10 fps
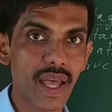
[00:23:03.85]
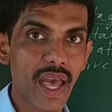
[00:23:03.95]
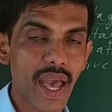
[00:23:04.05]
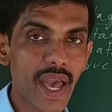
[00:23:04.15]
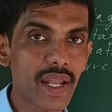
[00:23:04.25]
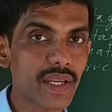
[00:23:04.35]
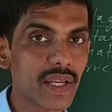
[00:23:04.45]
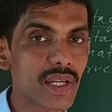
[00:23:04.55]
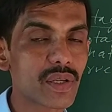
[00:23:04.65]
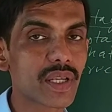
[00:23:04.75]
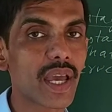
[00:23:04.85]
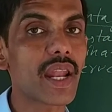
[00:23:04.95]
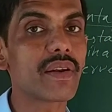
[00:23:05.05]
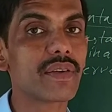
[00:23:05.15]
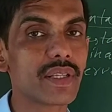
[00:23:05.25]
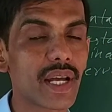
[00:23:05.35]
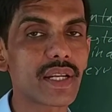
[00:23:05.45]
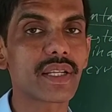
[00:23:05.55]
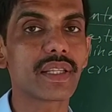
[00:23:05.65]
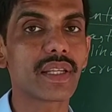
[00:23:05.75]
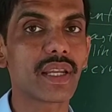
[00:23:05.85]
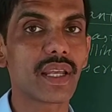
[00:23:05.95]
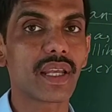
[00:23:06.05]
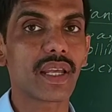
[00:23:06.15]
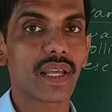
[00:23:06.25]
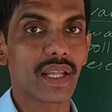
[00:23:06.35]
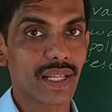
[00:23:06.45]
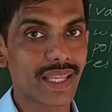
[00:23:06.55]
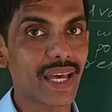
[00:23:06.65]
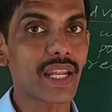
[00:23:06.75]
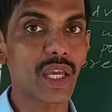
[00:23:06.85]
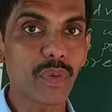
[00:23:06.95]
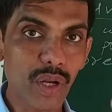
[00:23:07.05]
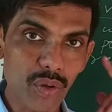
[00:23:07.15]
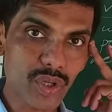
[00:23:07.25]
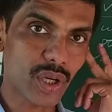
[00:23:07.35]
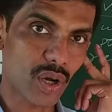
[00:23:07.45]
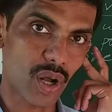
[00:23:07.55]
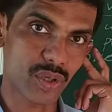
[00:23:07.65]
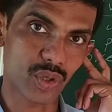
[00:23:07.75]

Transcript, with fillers: and it can result in their evolution also.